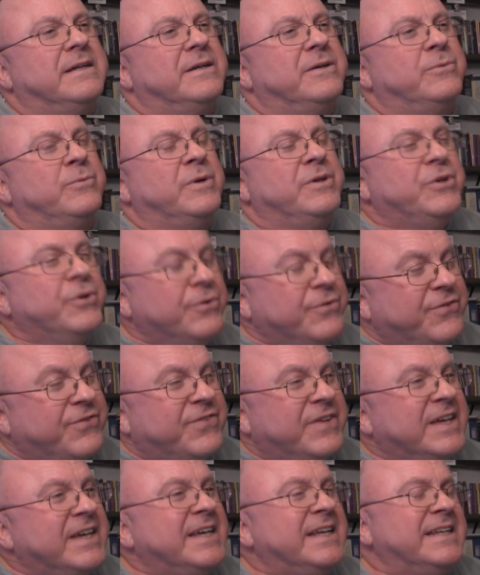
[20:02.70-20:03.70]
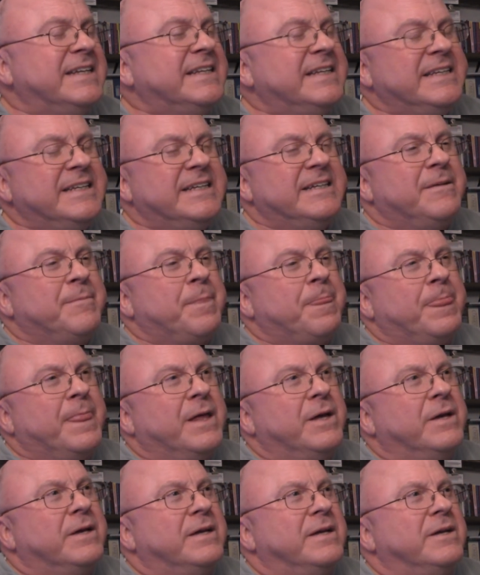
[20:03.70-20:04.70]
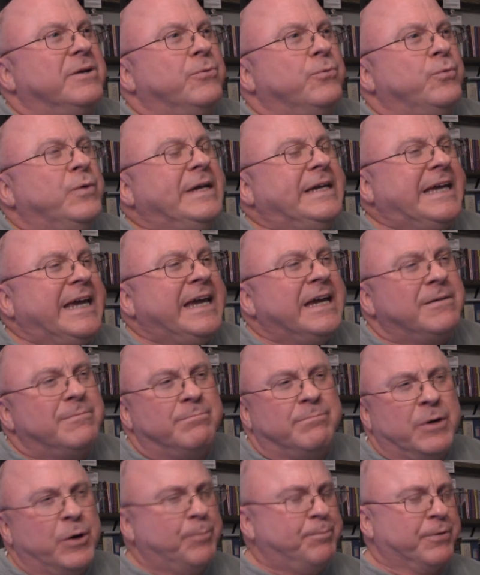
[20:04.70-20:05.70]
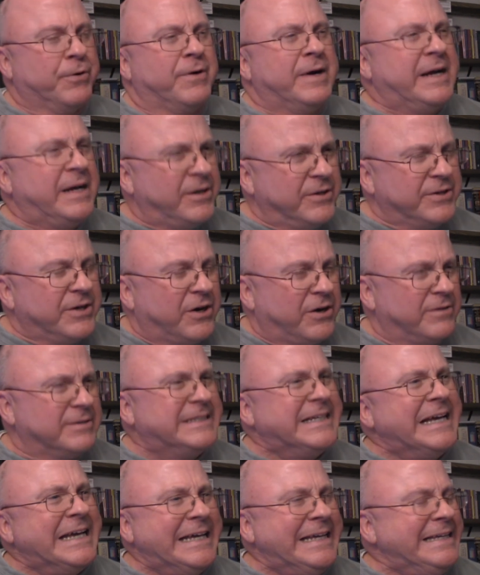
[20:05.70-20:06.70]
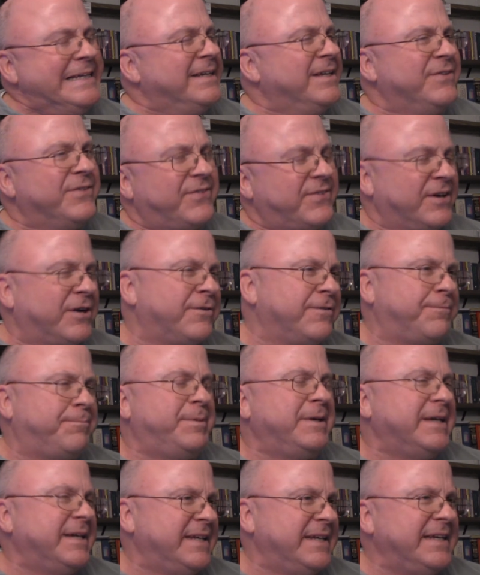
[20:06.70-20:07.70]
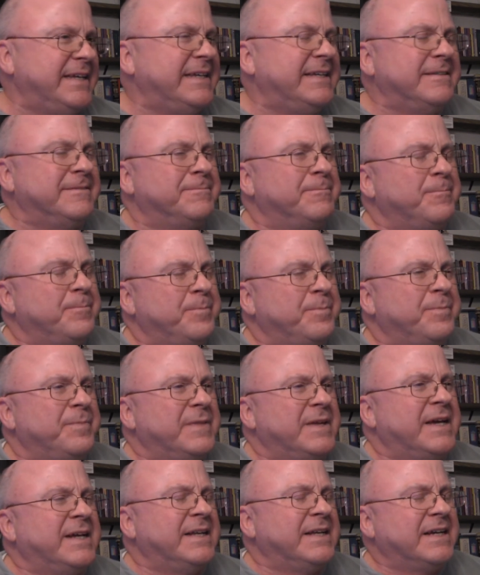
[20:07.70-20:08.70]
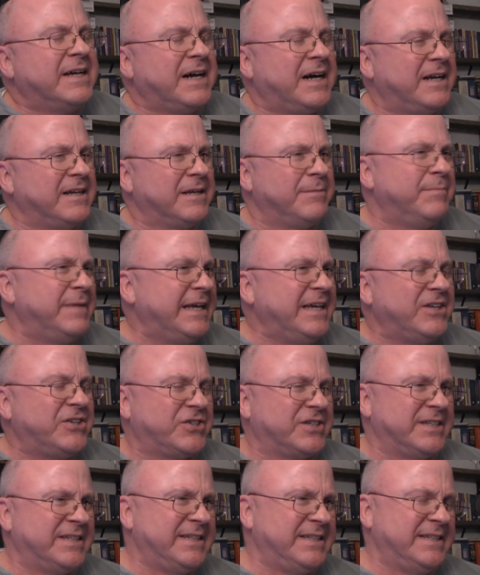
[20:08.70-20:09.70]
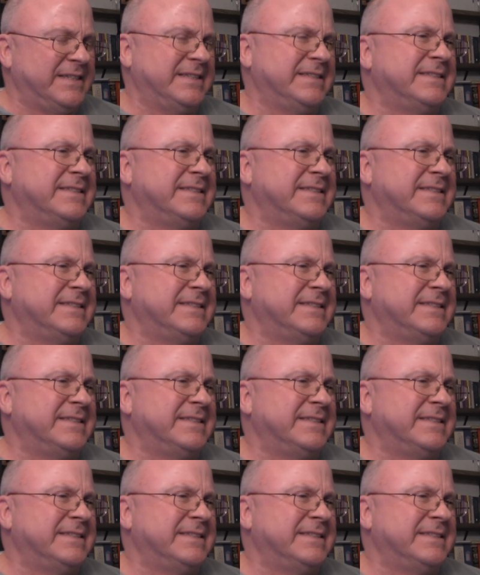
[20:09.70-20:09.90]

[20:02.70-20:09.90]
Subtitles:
when you sin, we can't mope around all day in self-pity and in condemnation.